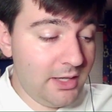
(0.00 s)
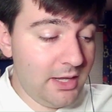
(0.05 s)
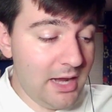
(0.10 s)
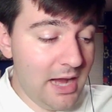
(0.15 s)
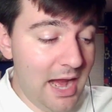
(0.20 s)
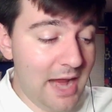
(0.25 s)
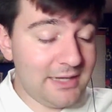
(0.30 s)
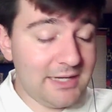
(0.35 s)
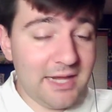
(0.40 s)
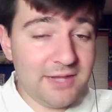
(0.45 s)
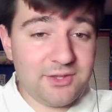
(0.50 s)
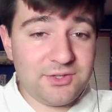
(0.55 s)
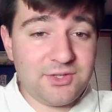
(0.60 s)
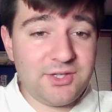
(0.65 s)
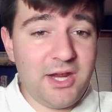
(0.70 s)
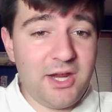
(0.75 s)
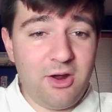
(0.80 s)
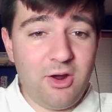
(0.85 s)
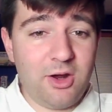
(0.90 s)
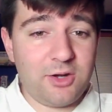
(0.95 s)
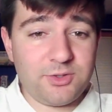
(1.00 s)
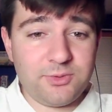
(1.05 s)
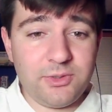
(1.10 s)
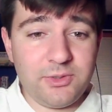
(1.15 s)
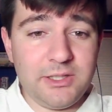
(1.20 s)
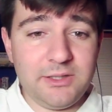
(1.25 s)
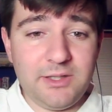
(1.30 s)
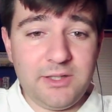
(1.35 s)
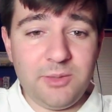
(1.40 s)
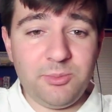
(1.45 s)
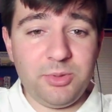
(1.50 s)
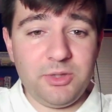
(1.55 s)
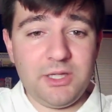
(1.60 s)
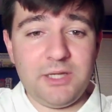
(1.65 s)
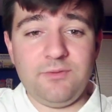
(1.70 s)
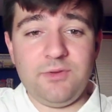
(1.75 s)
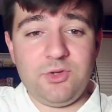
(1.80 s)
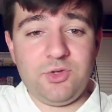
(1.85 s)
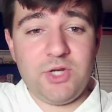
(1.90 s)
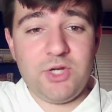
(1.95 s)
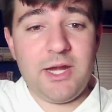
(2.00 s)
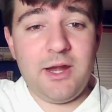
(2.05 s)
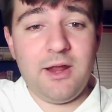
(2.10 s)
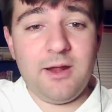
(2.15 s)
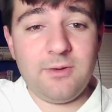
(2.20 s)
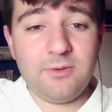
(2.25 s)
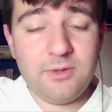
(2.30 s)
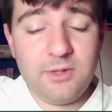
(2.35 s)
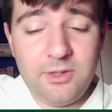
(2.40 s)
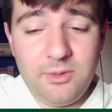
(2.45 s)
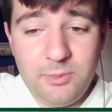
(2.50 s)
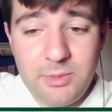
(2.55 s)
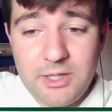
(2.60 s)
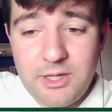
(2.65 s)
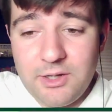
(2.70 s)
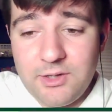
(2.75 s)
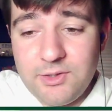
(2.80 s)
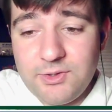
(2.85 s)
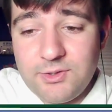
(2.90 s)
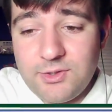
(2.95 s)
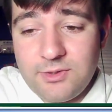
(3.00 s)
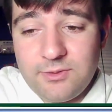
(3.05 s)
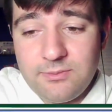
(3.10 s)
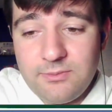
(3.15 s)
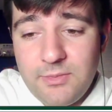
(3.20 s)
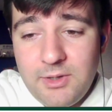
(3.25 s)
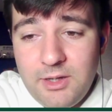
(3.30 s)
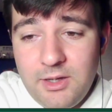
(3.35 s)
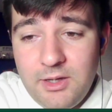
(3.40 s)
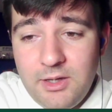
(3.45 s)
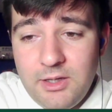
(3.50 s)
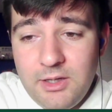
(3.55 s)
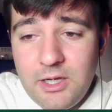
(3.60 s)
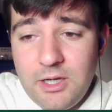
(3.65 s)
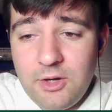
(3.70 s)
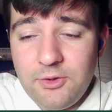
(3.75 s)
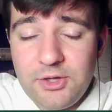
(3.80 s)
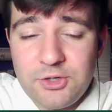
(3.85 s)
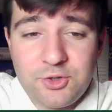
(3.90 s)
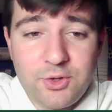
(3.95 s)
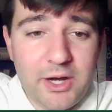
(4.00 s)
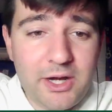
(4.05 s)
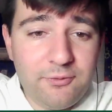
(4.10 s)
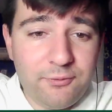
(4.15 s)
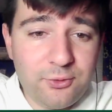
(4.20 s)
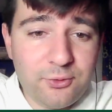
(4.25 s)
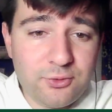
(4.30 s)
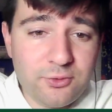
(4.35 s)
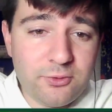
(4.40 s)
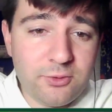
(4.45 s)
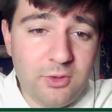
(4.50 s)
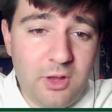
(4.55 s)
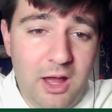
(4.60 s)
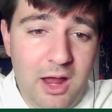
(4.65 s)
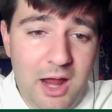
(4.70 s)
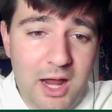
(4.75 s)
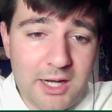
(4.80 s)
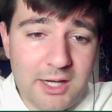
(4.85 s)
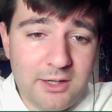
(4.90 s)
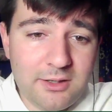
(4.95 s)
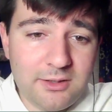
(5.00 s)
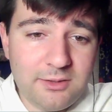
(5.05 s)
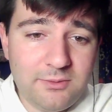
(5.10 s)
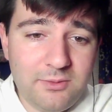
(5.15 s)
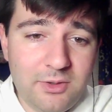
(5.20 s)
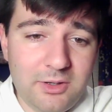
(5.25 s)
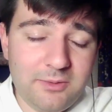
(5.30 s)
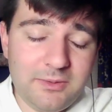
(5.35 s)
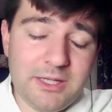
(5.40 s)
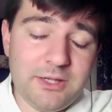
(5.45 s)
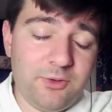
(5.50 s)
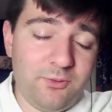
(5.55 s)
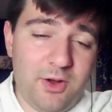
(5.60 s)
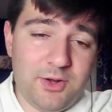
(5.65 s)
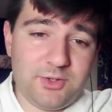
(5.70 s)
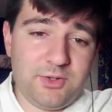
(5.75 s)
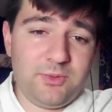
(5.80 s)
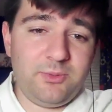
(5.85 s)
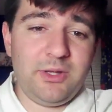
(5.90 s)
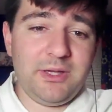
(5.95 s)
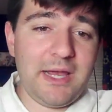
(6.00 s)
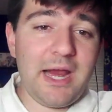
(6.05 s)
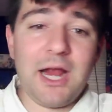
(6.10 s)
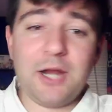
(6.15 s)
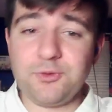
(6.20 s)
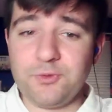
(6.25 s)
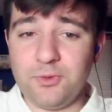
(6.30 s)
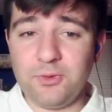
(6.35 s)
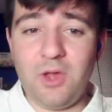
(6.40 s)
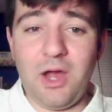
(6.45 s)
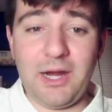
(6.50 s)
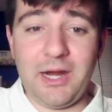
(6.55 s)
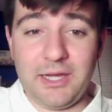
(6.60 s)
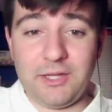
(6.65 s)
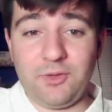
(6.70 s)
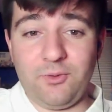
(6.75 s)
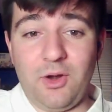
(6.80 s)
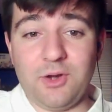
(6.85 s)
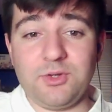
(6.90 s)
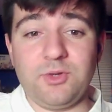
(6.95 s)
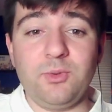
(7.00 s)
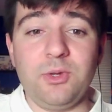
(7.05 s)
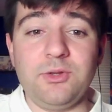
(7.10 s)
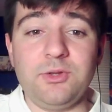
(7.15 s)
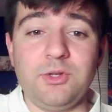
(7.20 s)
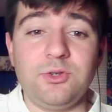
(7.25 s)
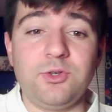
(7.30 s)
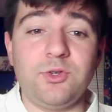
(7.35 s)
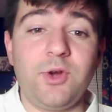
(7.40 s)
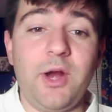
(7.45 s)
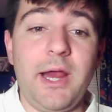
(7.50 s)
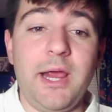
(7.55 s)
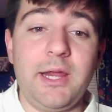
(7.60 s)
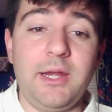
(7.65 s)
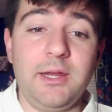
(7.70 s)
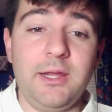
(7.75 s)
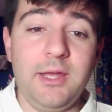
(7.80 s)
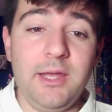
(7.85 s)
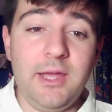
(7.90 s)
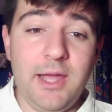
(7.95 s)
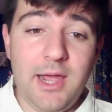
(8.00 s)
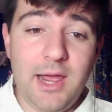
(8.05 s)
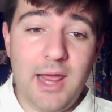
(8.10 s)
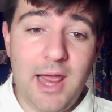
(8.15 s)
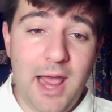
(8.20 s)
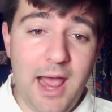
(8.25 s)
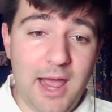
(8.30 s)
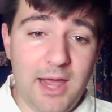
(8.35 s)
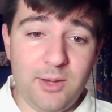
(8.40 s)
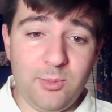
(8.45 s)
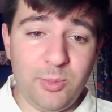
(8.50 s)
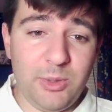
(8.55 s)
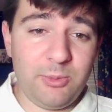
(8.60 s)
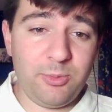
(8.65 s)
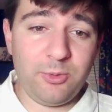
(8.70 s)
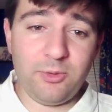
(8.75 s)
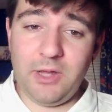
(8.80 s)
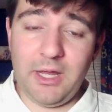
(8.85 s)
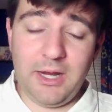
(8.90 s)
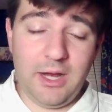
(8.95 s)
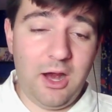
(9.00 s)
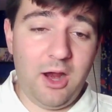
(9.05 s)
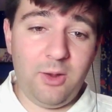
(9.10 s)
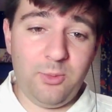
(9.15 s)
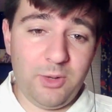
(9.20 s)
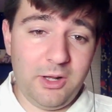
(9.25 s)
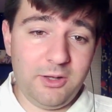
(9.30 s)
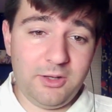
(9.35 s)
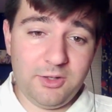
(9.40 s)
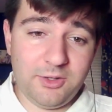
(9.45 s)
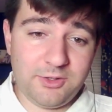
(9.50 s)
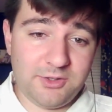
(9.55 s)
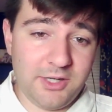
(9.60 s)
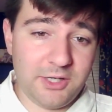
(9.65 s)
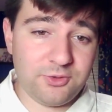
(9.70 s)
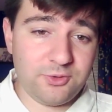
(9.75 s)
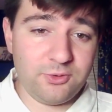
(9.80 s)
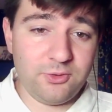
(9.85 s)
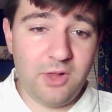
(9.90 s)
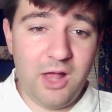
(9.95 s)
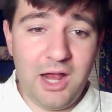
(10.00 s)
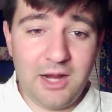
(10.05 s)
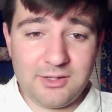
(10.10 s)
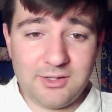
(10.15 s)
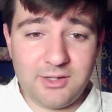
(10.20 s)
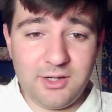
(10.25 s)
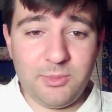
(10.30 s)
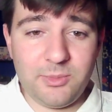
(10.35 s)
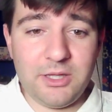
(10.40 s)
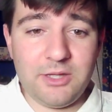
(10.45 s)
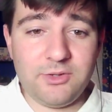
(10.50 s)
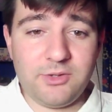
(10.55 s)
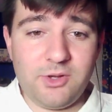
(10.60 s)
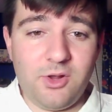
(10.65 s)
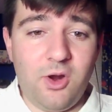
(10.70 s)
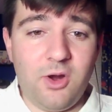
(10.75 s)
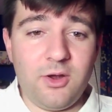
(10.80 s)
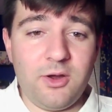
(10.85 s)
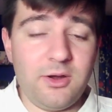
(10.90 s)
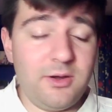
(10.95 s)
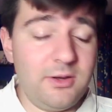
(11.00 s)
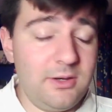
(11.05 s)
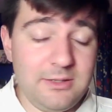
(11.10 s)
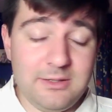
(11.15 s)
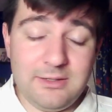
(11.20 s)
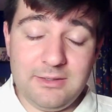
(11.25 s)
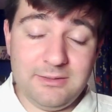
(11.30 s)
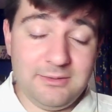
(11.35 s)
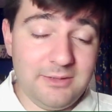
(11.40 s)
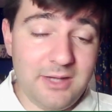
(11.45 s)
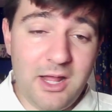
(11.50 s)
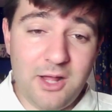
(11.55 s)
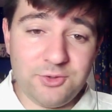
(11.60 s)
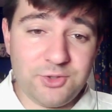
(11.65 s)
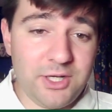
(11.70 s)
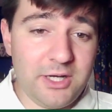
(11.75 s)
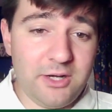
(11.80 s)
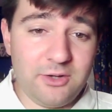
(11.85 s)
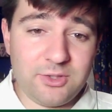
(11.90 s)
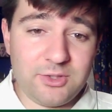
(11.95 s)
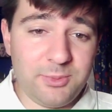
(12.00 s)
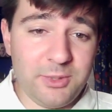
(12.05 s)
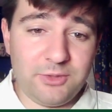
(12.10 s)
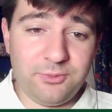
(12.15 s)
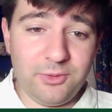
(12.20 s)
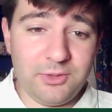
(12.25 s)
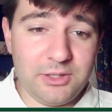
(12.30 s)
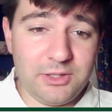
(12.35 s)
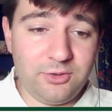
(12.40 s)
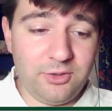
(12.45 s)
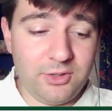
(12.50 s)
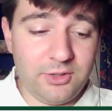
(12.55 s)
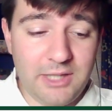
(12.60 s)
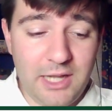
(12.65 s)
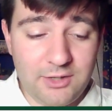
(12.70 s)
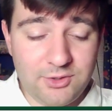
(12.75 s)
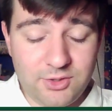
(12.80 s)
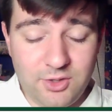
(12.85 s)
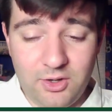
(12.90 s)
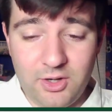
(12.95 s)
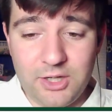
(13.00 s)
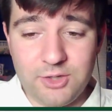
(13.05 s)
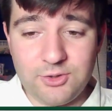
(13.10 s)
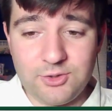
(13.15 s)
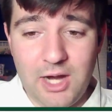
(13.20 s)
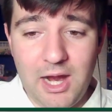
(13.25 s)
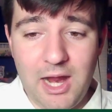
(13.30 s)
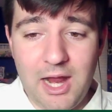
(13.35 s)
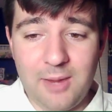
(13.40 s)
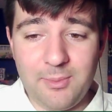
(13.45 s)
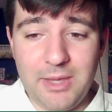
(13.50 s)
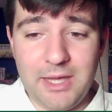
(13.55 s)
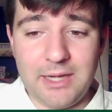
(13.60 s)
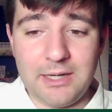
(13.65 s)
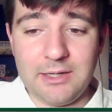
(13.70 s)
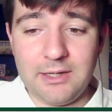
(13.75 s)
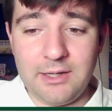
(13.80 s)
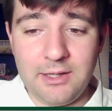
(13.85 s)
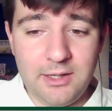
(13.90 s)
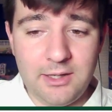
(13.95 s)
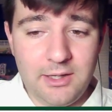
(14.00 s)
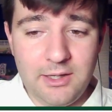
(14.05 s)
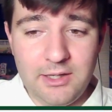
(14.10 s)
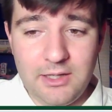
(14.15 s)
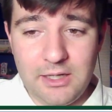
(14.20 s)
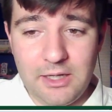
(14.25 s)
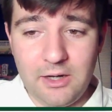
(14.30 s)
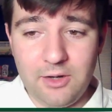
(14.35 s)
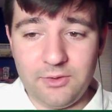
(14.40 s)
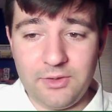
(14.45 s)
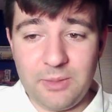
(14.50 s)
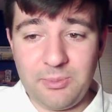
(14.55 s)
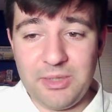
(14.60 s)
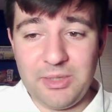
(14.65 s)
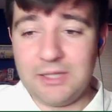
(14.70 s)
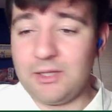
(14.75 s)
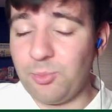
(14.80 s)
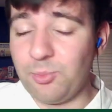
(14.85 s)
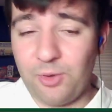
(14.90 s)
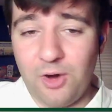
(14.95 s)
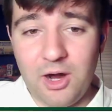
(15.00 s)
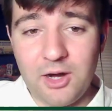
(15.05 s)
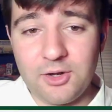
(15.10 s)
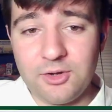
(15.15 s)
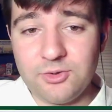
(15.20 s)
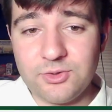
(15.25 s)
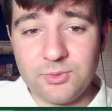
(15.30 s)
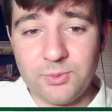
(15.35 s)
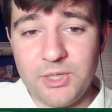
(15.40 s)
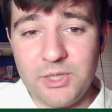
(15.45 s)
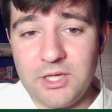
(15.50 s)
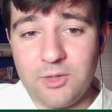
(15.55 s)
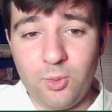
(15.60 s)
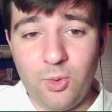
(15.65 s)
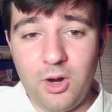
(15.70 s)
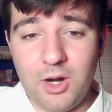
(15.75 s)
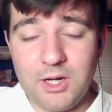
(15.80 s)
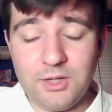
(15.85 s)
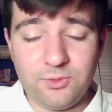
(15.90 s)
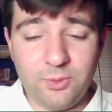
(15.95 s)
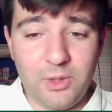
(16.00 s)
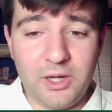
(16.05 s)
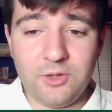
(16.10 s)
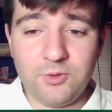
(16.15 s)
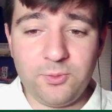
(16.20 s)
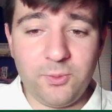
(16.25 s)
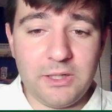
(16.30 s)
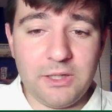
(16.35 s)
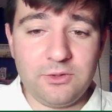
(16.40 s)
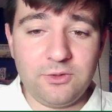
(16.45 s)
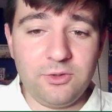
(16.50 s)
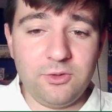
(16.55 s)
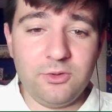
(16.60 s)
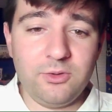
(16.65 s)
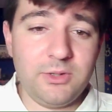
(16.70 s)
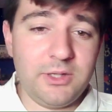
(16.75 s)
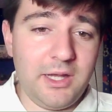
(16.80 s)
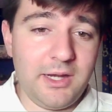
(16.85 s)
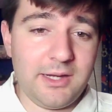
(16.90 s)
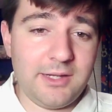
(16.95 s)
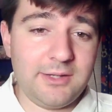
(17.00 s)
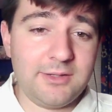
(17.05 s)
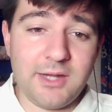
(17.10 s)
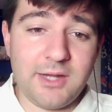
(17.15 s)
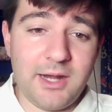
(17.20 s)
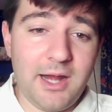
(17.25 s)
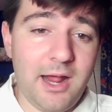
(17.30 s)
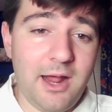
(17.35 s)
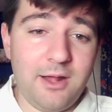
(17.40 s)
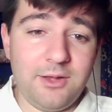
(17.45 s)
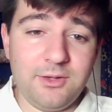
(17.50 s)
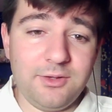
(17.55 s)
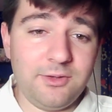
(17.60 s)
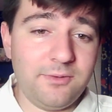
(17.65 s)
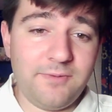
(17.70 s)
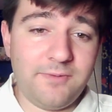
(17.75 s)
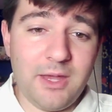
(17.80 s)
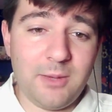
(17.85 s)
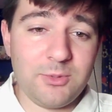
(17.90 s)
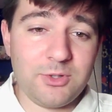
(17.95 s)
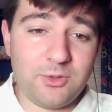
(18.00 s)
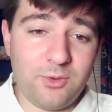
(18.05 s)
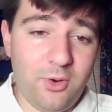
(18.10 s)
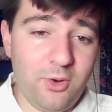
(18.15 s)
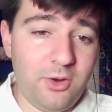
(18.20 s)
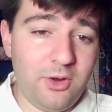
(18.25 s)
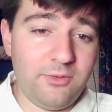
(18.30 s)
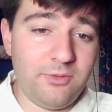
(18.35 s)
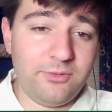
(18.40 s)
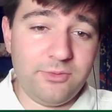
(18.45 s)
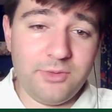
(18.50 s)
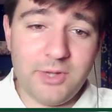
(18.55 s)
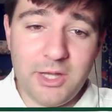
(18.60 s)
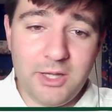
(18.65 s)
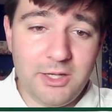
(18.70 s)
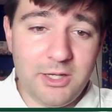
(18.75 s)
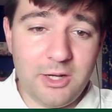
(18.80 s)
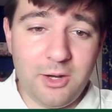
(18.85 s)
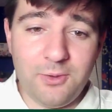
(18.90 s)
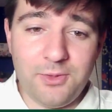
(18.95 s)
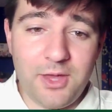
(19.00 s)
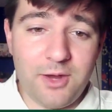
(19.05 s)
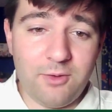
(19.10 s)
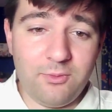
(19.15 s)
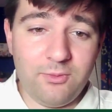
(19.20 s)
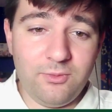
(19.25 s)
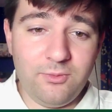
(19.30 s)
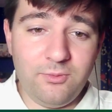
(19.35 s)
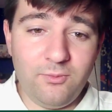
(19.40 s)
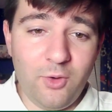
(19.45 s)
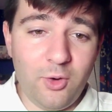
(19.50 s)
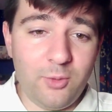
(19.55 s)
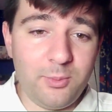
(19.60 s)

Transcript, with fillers: And yeah, the Seahawks really did believe in Geno because, you know, they traded for Drew Lock. Well, in the Russell, well, they got Drew Lock in the Russell Wilson trade, and people were like, "Oh, well, it looks like Drew Lock's going to be the starter." No, Geno Smith really took that starting job, and you know they beat the Broncos Week One in 2022, and then he said how, the famous quote of, "You know, they wrote